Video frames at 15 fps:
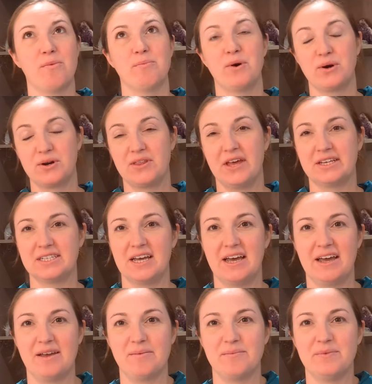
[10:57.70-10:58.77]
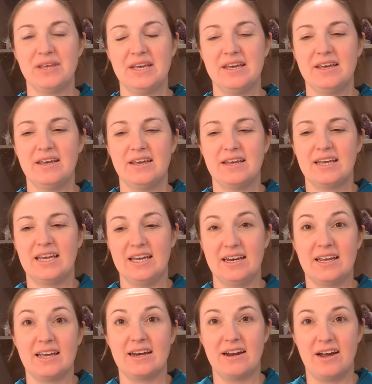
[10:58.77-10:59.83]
part of that time kitting it